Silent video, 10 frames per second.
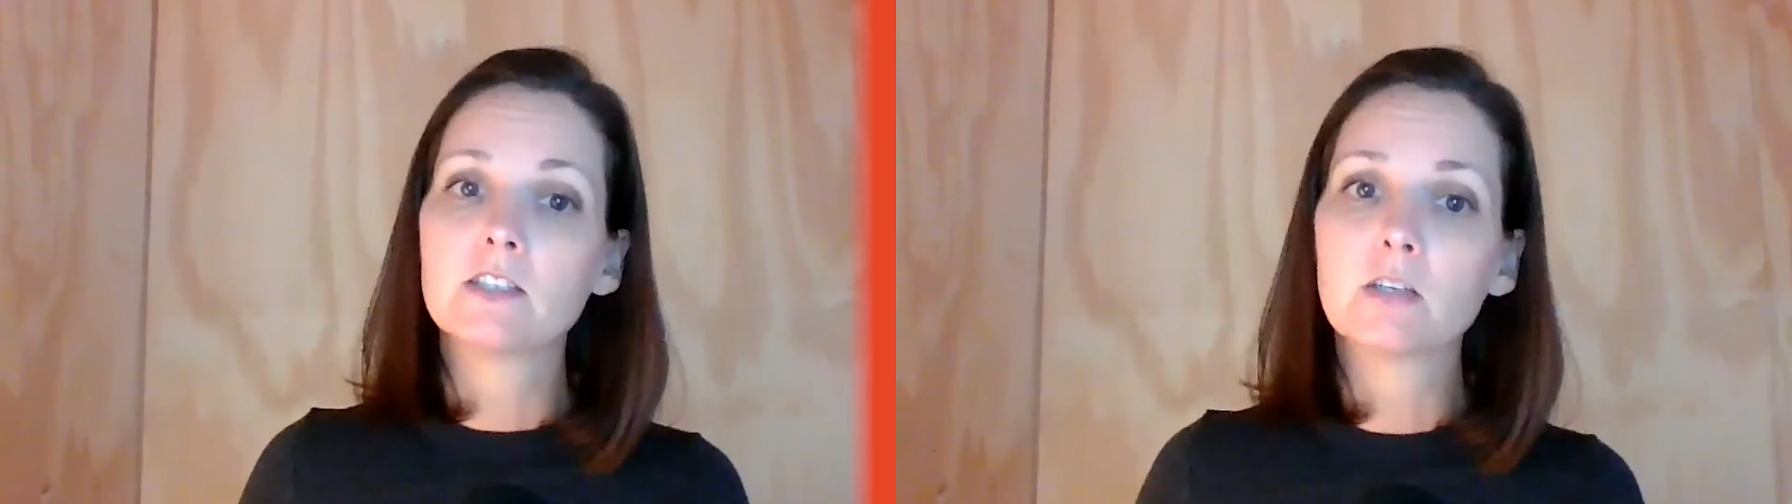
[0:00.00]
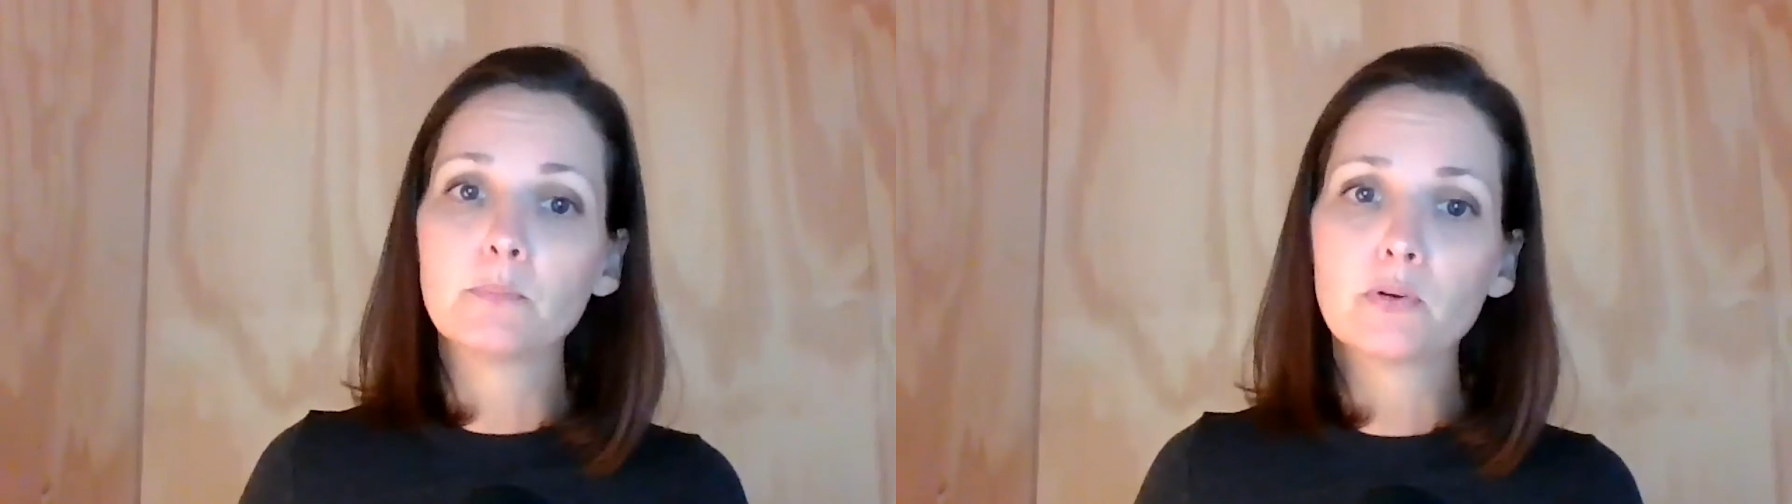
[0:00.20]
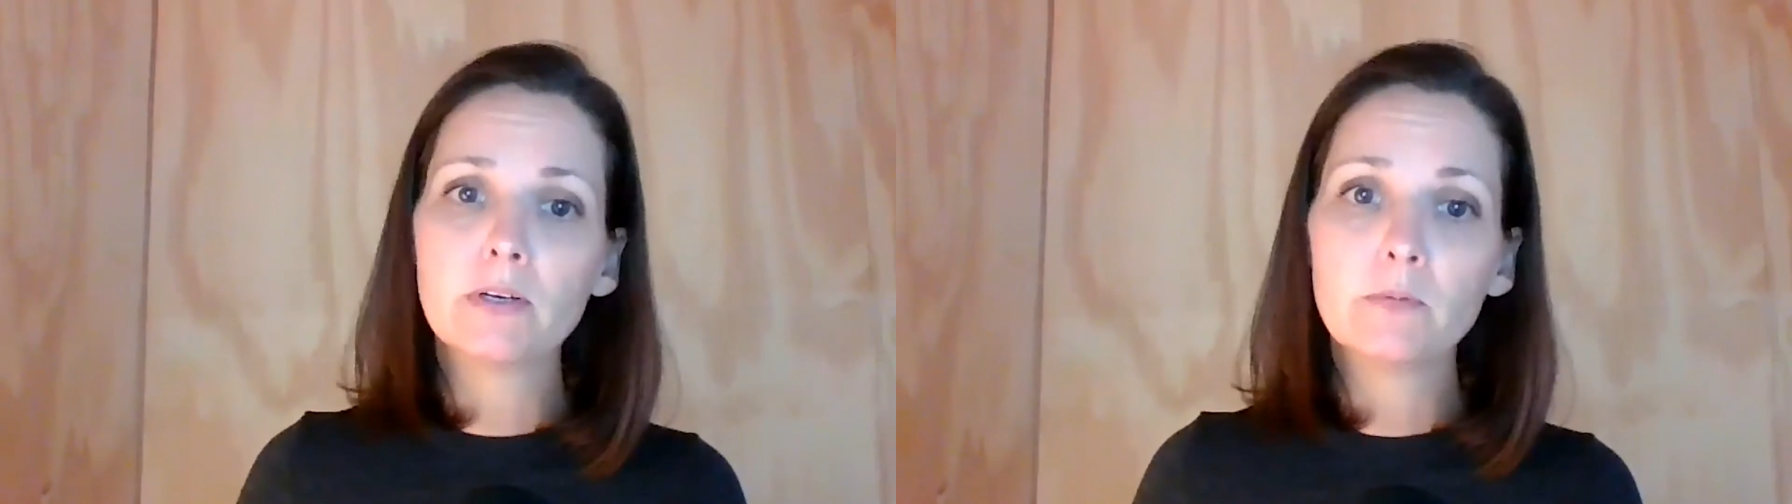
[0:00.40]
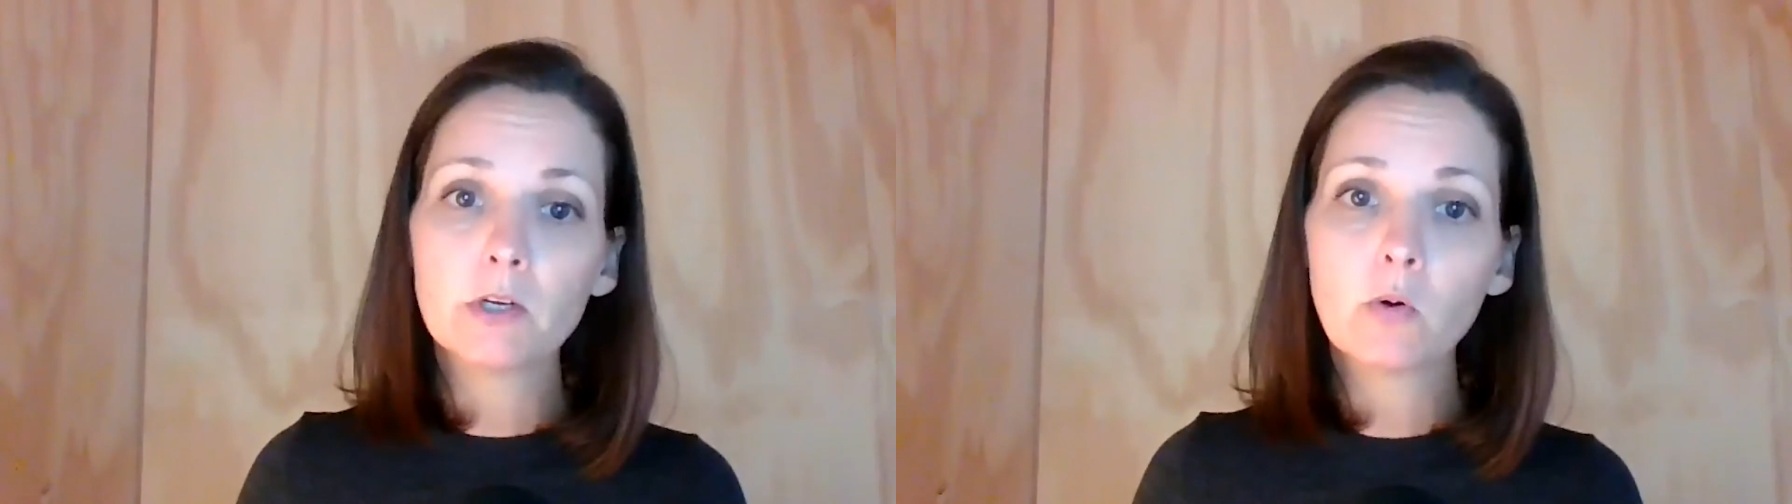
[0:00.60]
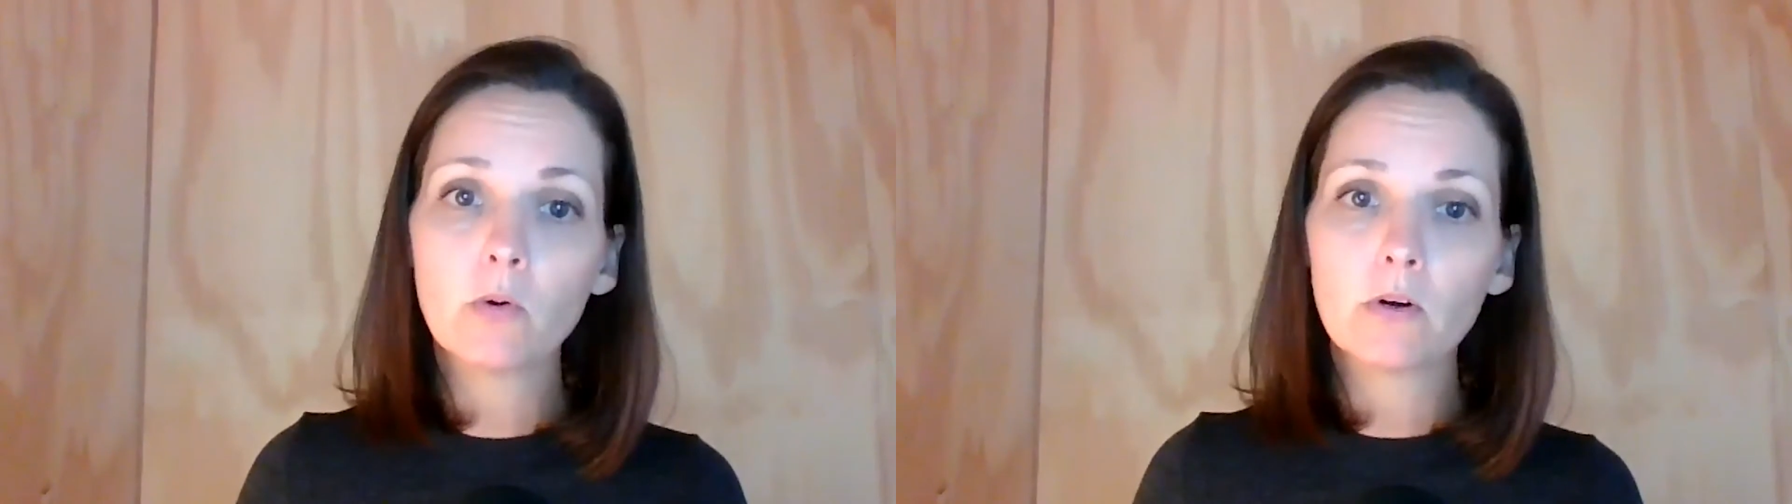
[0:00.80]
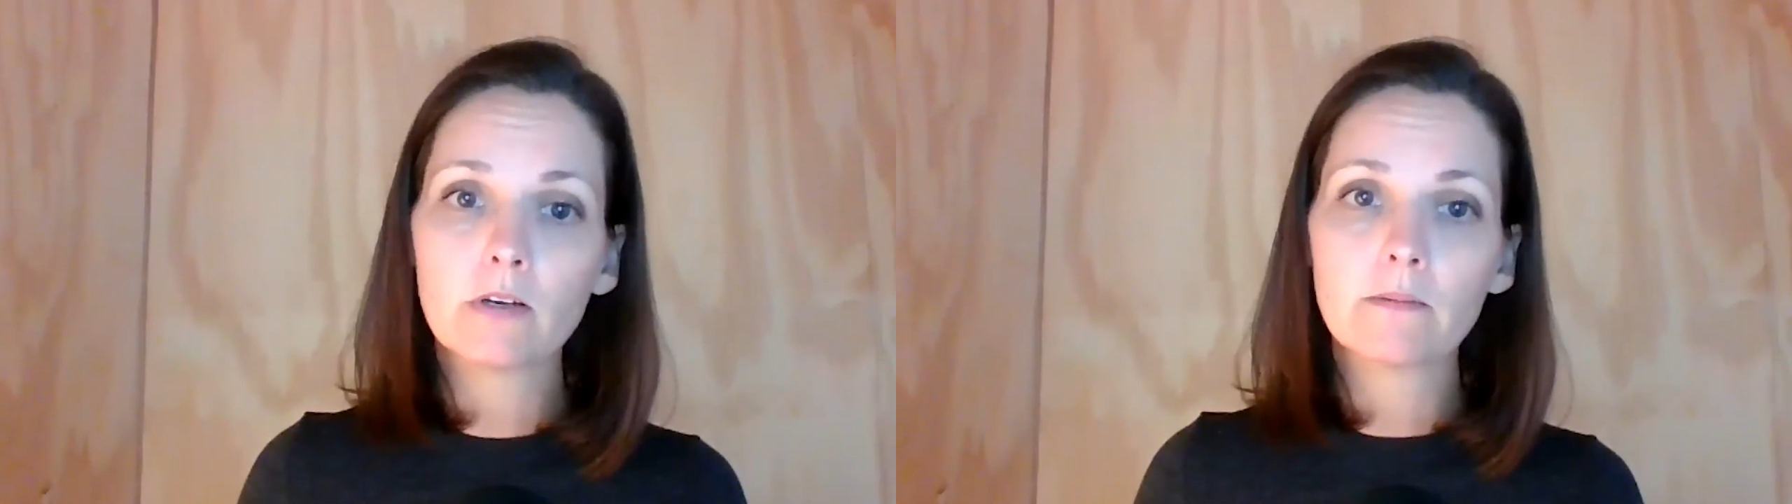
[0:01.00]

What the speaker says: To pre-record